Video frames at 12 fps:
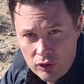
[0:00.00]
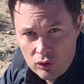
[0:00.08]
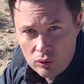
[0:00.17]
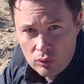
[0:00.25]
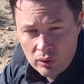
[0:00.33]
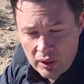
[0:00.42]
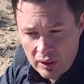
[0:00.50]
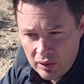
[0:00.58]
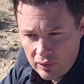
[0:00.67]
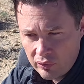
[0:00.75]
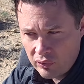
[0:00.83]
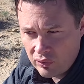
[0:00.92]
to do
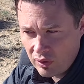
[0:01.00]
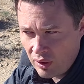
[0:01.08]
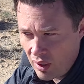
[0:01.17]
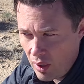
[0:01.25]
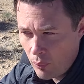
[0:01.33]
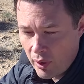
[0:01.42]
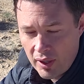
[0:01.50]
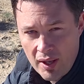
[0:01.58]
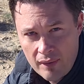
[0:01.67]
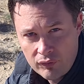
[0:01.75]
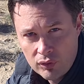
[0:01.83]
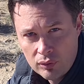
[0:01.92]
is uh, we're going to
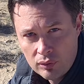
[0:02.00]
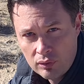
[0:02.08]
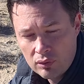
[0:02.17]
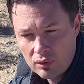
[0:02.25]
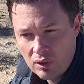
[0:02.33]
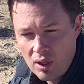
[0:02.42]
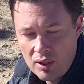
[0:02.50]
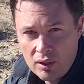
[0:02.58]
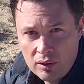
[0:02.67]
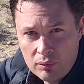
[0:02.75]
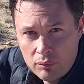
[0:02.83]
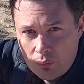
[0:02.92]
have to kind of
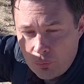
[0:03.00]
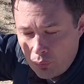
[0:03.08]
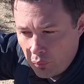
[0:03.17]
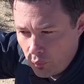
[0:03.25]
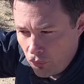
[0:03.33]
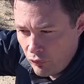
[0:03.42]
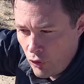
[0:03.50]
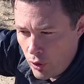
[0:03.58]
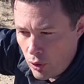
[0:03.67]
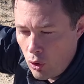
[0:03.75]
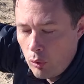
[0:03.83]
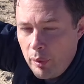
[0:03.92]

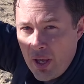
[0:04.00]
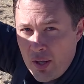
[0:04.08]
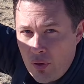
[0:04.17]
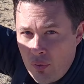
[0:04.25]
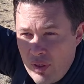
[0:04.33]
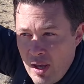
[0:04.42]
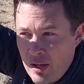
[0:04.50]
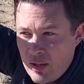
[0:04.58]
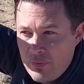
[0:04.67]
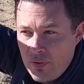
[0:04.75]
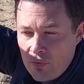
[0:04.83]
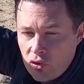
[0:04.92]
vertical pano that
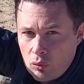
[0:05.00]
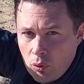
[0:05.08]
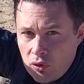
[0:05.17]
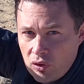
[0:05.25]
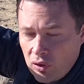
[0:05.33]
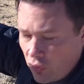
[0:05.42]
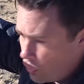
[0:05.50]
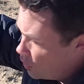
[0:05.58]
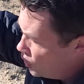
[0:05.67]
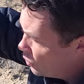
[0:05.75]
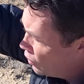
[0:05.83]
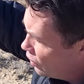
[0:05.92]
and then smush it so that
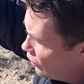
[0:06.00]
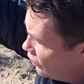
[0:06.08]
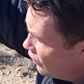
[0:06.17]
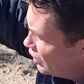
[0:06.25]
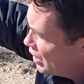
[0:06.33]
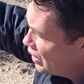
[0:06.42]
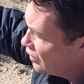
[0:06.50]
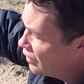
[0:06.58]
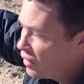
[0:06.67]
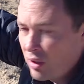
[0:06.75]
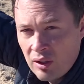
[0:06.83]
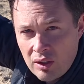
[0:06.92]
you can see it
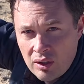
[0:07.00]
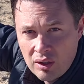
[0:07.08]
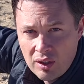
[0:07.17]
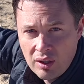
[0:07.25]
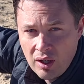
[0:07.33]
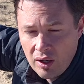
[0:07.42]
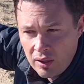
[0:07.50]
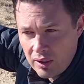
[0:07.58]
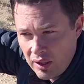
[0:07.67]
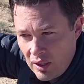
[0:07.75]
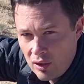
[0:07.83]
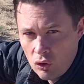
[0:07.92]
uh,
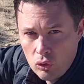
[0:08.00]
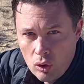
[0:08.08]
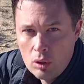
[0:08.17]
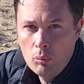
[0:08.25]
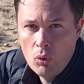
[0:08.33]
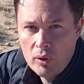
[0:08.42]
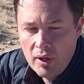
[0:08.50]
and it'll look more